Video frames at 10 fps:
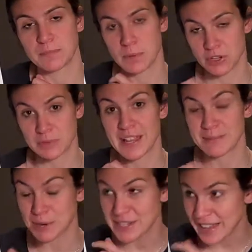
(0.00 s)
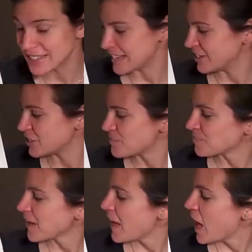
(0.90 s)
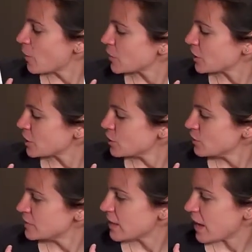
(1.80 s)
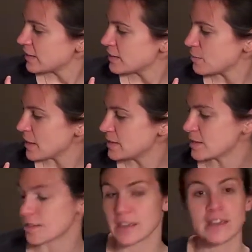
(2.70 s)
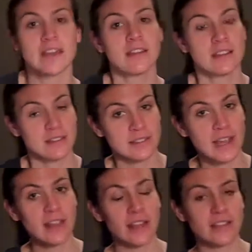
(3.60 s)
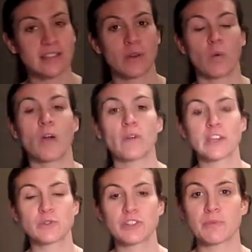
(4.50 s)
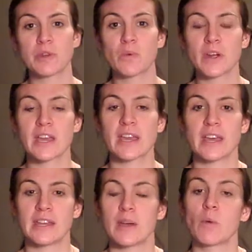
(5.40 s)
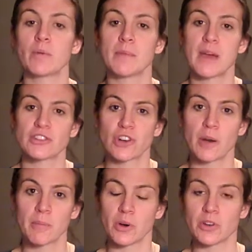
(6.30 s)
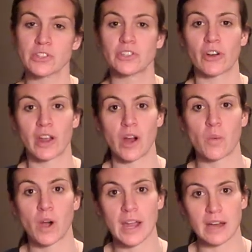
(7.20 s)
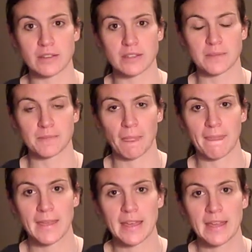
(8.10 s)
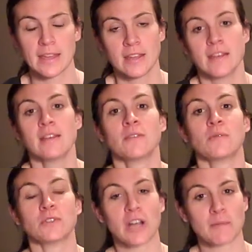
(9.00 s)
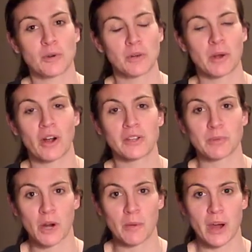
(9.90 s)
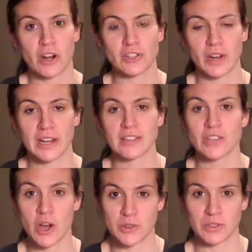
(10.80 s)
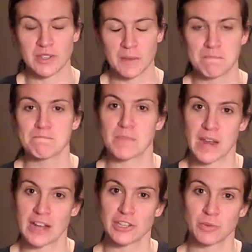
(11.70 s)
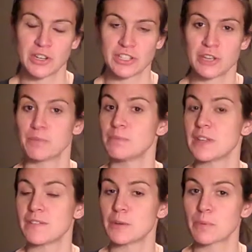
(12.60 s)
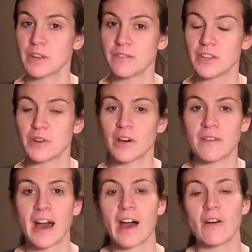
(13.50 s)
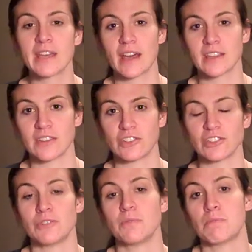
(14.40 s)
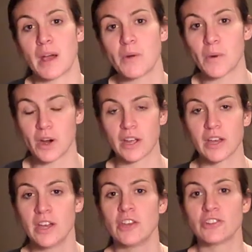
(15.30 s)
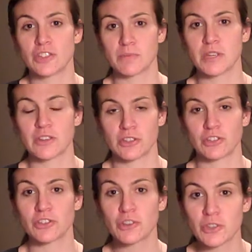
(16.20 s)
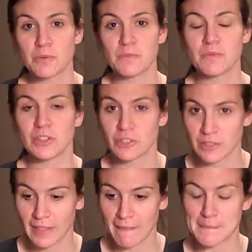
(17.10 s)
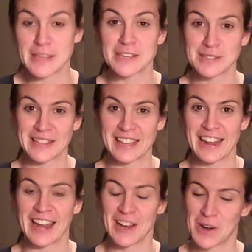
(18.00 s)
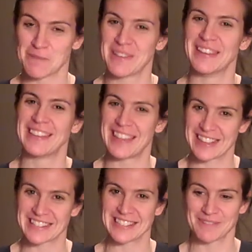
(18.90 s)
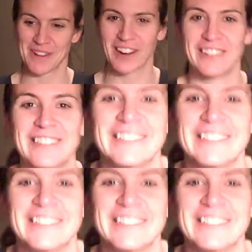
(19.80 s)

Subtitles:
And we're going to use that to basically tell us what range we be working in when we measure our pulse during our workouts. We'll talk more tomorrow about our training zones, but I just wanted to give you a preview of how a calculation might work should you be using it at home. Thanks, see you tomorrow.